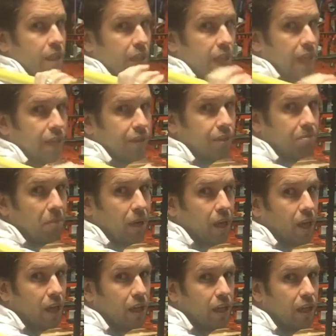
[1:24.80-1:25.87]
has the
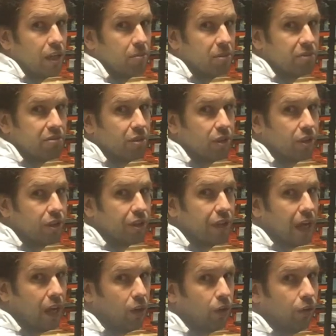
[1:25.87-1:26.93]
bar a little bit further
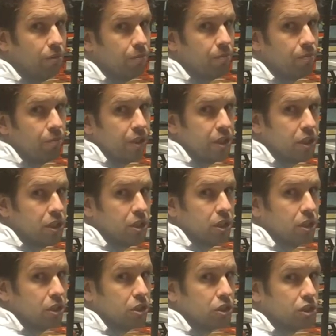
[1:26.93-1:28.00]
down,
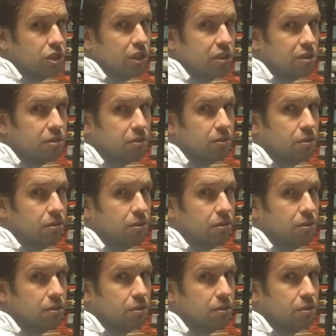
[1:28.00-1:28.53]
just